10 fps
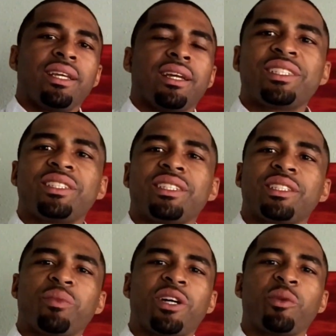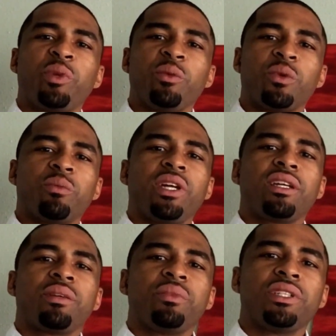this amount of people will
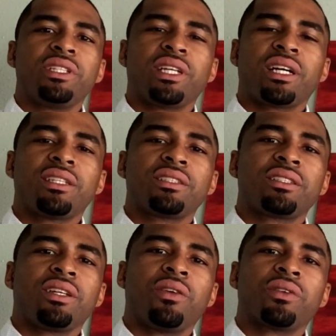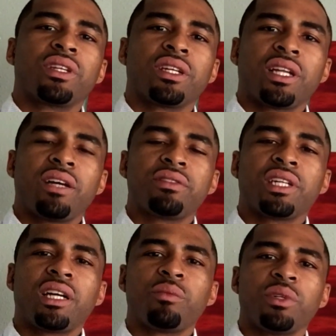make $1 million over their
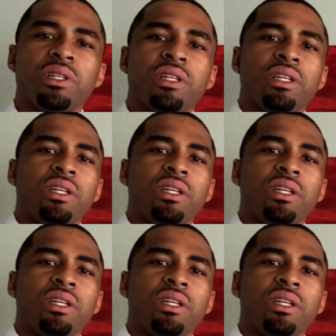lifetime, or,